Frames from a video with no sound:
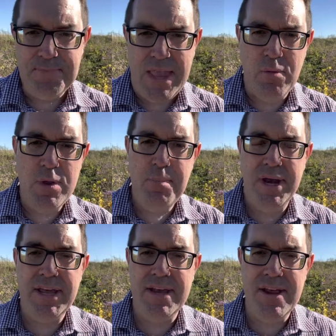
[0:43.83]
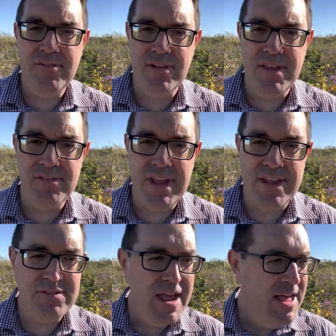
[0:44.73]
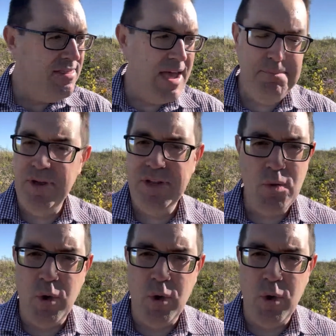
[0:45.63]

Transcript: And we put a condition that says that building